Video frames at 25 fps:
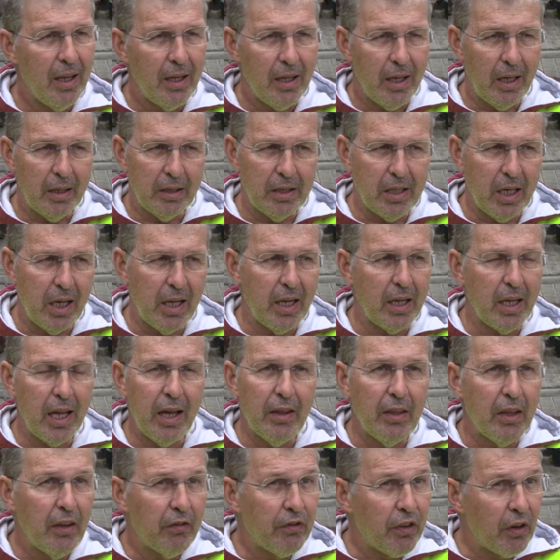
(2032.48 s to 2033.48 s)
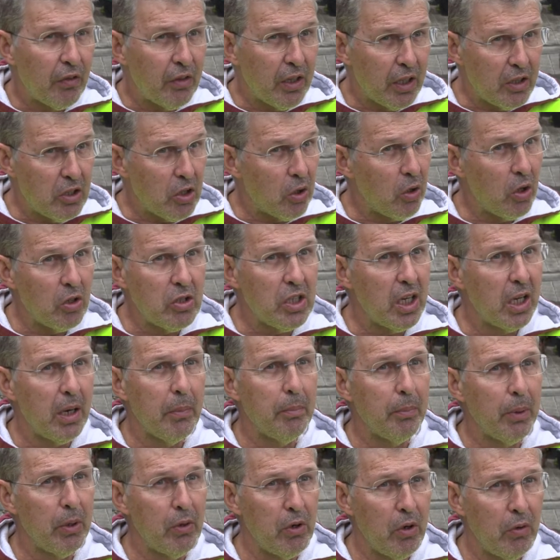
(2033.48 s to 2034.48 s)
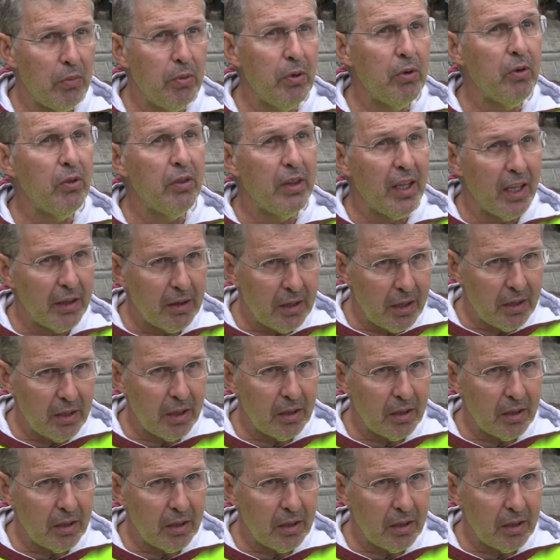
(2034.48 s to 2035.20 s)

uh, time. And uh, from the geological point of view, that